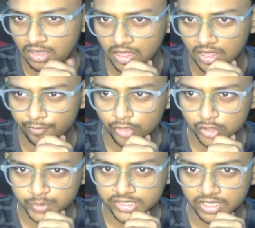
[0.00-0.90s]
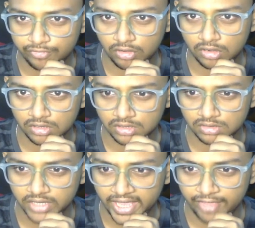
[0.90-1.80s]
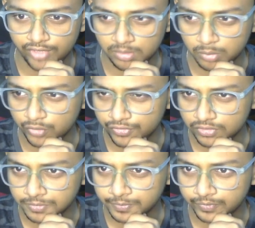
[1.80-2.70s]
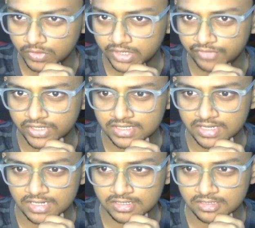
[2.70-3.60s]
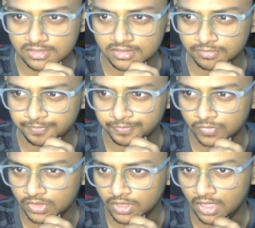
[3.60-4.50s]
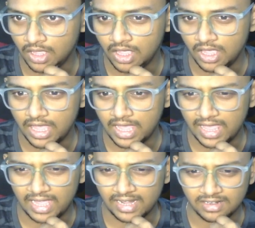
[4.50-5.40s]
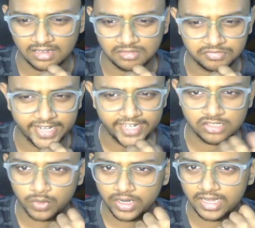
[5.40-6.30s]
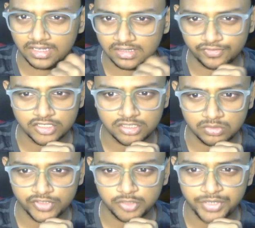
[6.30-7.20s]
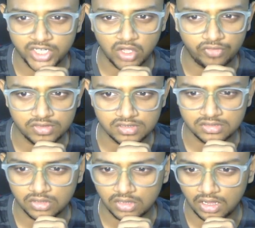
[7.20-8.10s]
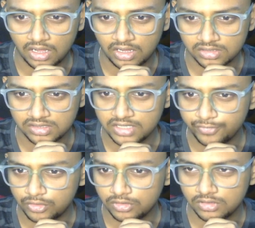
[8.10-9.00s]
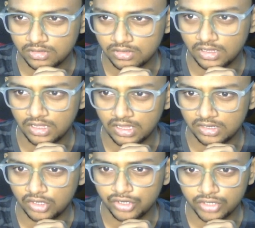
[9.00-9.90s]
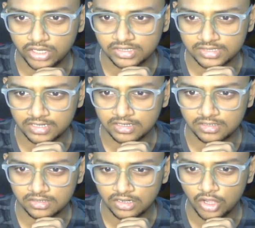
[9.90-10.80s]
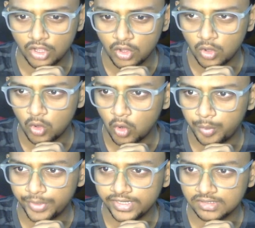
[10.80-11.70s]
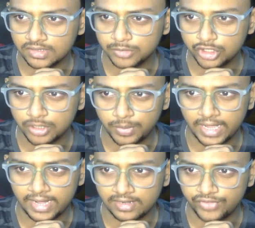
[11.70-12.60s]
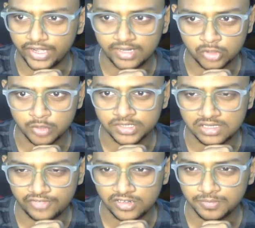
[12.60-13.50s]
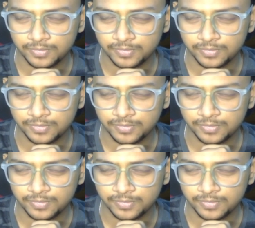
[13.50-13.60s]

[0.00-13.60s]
of course we check for every move in freestyle chess, and that is why like the first move is pretty obvious. C4, controlling the center, opening the bishop and threatening bishop h7.